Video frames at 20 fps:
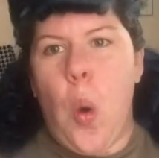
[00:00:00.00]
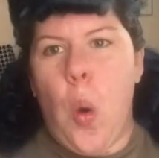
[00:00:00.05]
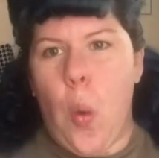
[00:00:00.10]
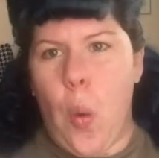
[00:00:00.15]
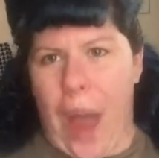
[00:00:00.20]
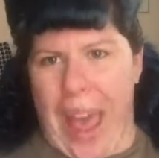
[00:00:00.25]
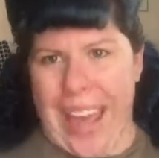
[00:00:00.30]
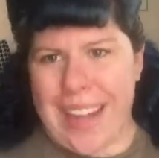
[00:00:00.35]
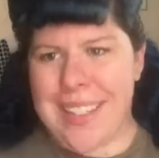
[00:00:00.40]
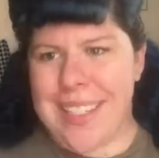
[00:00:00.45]

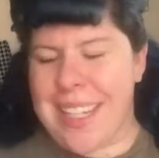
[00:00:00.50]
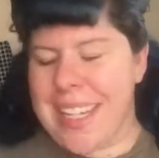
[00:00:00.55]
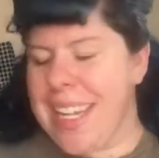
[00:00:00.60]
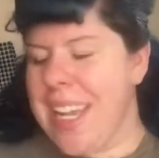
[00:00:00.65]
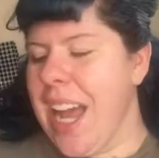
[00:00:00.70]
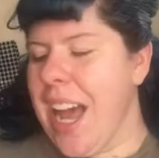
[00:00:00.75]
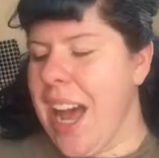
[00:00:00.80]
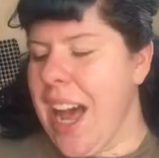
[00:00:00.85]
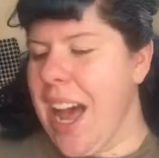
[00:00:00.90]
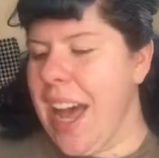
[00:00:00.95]

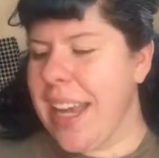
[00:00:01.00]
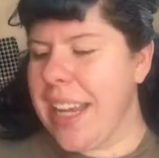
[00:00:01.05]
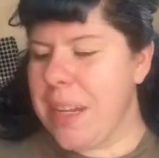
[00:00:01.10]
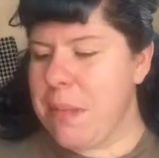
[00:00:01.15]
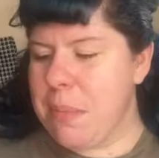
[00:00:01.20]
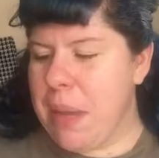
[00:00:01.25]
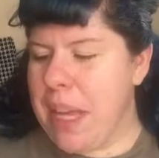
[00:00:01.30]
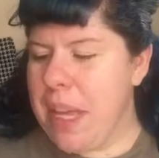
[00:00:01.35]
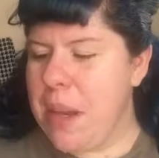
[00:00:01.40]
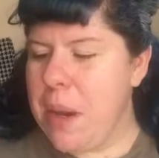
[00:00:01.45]
waxy, I
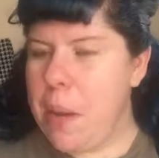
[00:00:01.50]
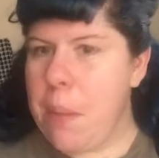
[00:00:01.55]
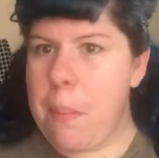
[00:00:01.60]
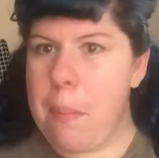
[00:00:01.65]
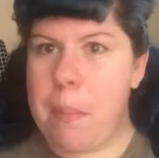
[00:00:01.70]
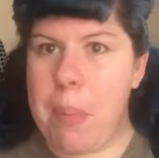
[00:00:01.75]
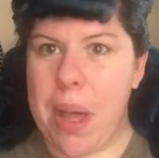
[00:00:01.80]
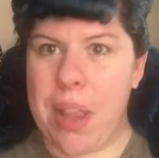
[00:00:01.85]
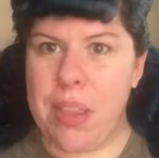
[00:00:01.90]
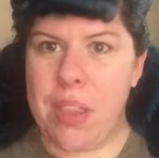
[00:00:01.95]
admit,
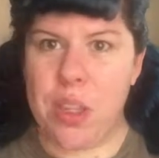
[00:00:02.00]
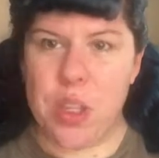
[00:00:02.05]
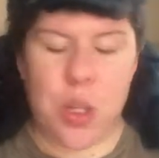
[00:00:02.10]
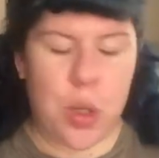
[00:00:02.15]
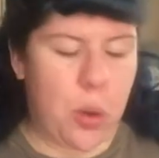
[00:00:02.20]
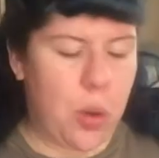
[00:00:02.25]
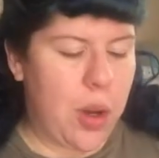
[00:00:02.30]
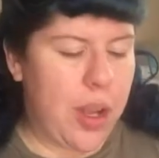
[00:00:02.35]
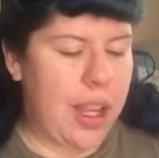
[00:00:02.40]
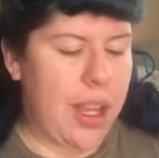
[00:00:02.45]
but the
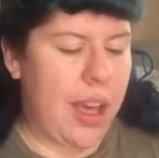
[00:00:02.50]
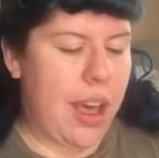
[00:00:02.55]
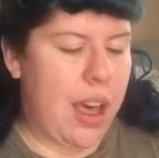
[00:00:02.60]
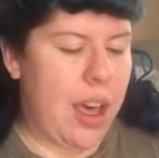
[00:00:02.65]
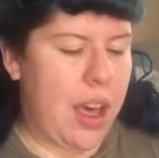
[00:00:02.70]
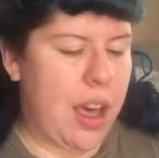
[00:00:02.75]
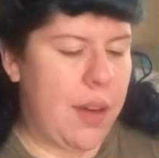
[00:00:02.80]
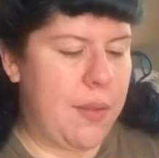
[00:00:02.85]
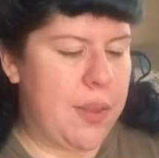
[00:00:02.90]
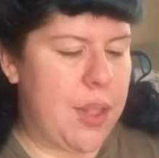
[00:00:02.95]
joy
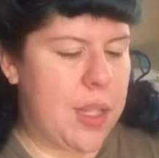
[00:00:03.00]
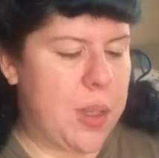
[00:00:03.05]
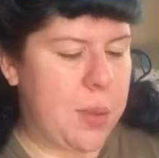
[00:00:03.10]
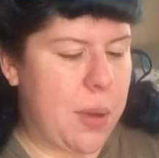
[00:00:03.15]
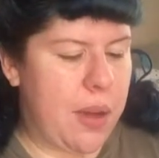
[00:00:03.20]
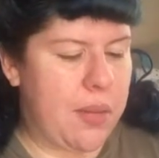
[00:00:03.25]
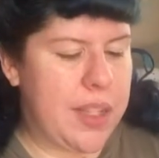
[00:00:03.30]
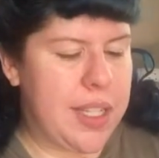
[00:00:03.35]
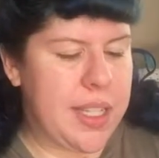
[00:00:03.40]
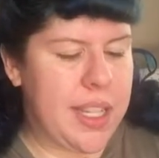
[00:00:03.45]
of the
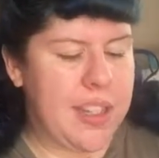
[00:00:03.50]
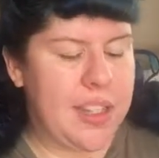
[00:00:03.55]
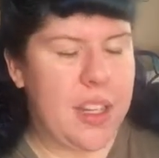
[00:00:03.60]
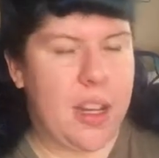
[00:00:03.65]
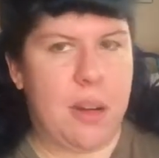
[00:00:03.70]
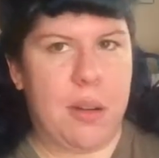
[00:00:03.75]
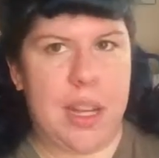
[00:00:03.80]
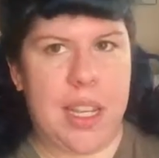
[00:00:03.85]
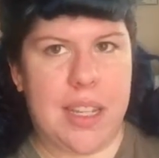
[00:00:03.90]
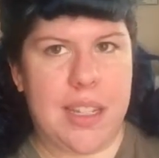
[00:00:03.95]

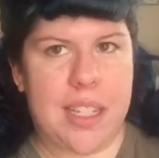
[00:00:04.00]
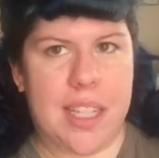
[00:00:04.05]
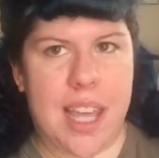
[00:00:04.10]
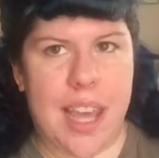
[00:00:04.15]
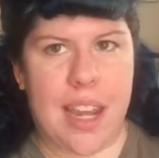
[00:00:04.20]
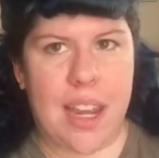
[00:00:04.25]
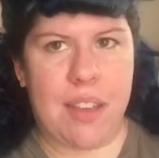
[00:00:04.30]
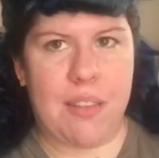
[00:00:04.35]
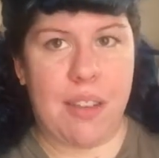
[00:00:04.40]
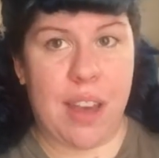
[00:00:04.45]
Suavecito is
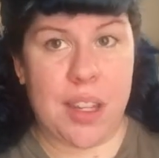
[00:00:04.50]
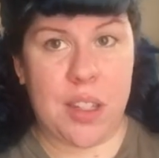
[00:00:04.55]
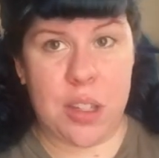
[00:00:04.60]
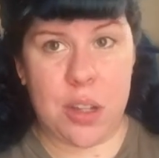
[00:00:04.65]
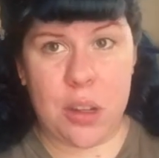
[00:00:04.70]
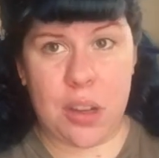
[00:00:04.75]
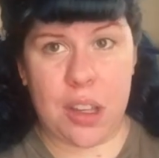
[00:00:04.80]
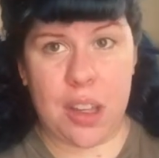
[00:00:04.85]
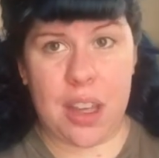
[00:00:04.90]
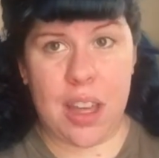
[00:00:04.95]
that if I
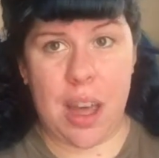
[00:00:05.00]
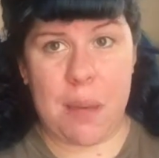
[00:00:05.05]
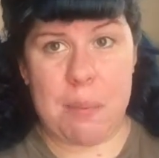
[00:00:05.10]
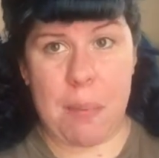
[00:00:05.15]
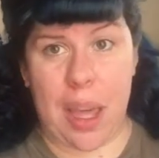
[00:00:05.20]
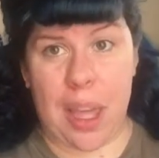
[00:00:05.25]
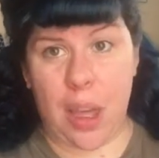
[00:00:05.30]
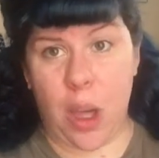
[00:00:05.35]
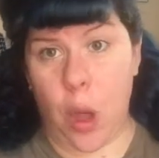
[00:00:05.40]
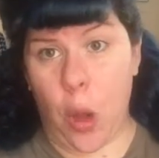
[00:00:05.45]
took
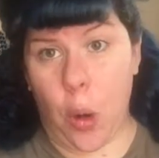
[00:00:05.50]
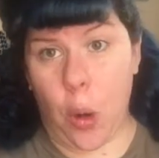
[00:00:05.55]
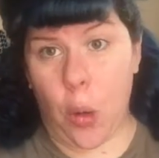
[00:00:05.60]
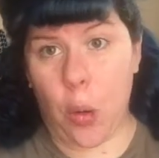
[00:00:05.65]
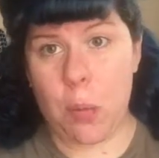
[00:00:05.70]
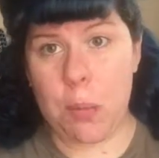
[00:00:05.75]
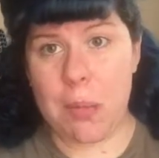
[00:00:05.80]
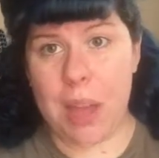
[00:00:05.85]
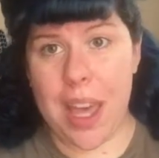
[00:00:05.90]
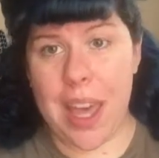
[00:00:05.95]
my
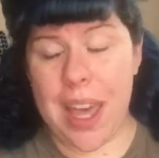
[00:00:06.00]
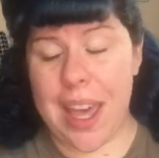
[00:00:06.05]
comb